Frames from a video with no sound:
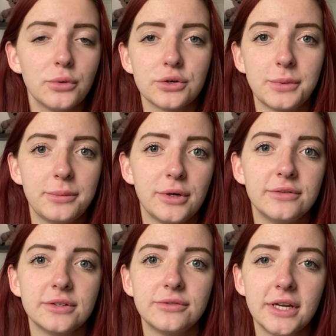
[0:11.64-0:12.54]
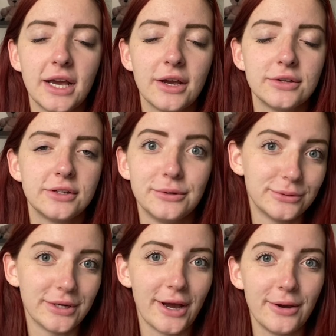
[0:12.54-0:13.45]
watched my previous videos, you
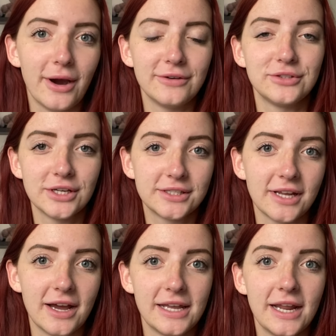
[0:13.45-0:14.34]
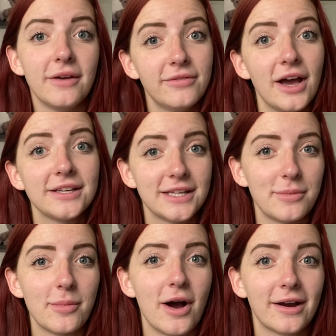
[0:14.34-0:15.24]
will know I've just done my first
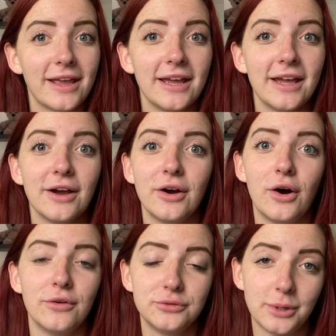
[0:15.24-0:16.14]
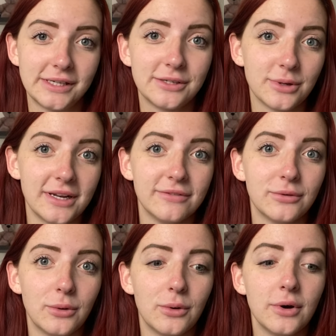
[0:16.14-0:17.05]
summer market of
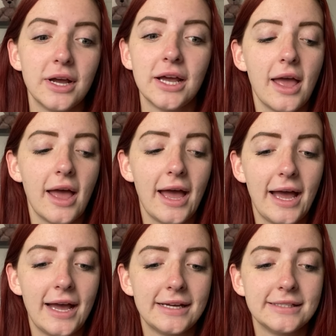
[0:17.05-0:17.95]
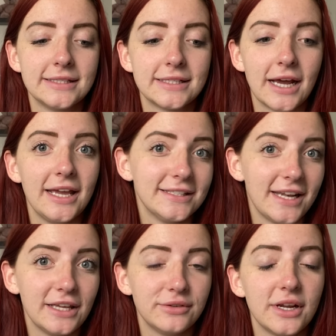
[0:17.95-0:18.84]
2024, and in
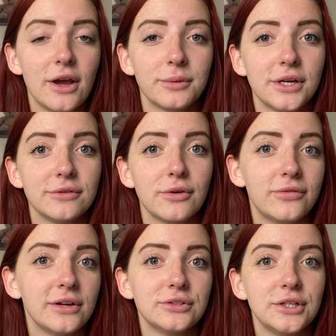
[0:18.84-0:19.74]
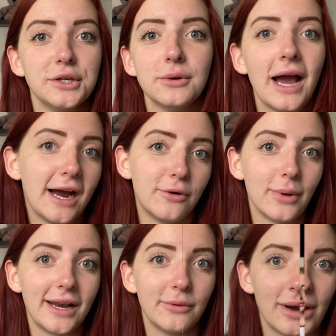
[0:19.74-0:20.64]
today's video I'm going to reveal to you how
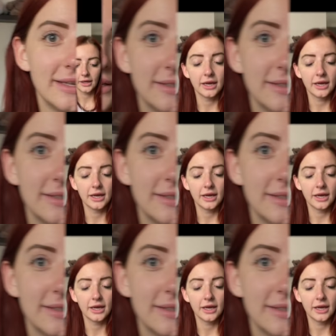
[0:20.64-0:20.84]
well it went.